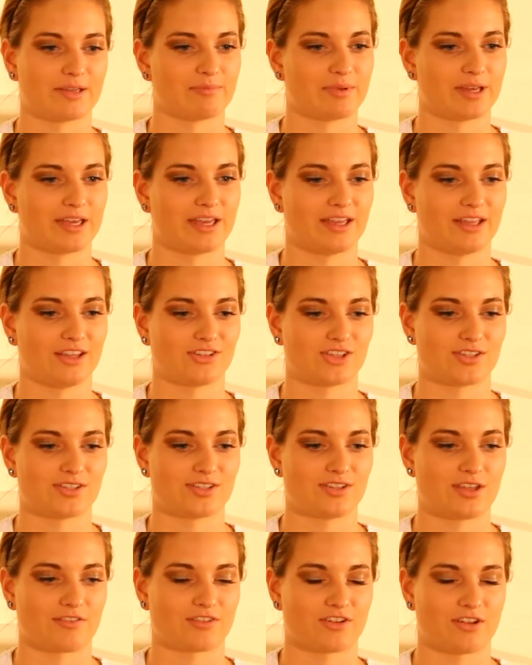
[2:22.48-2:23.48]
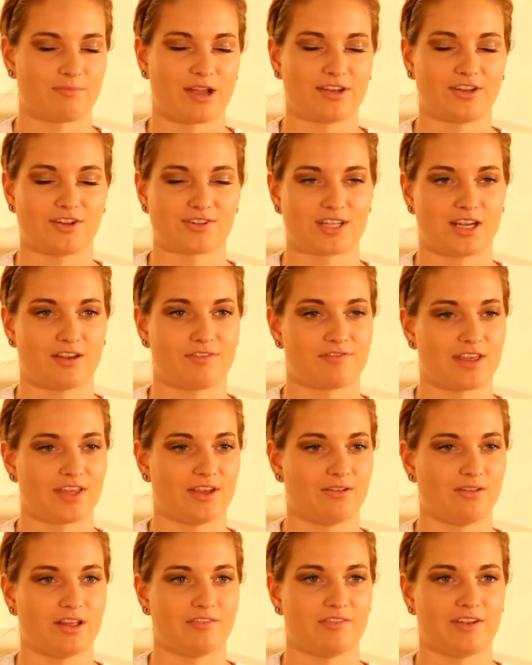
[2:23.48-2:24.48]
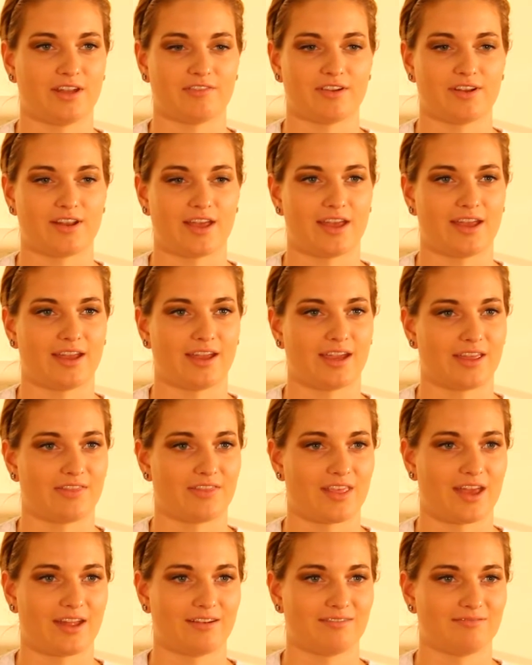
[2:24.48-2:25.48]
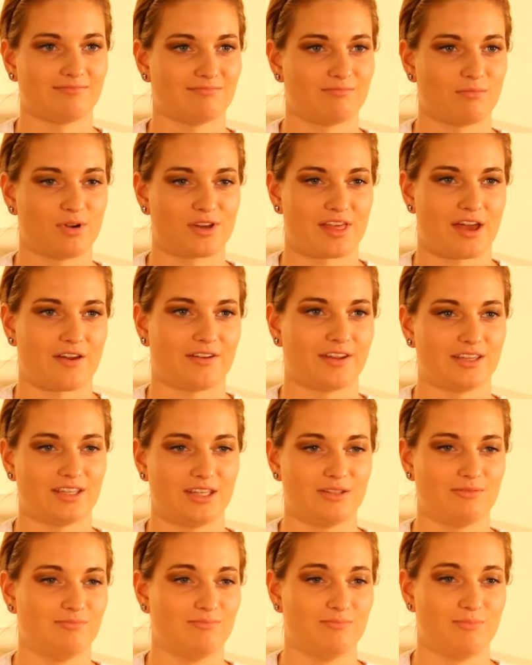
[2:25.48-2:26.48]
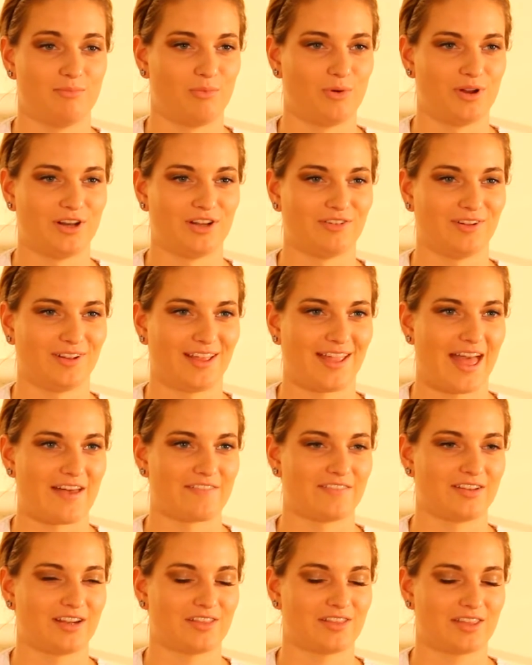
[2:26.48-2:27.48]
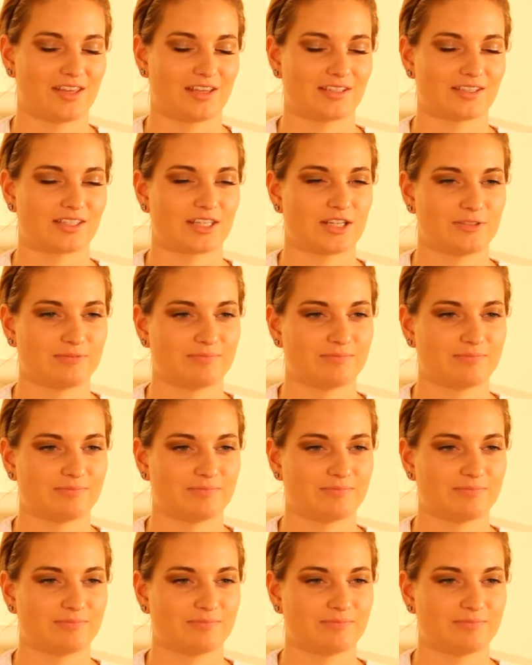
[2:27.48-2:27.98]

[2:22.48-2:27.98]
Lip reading: but it's just, you have to remind yourself that you love it every day and that without it, you wouldn't really have anything, so.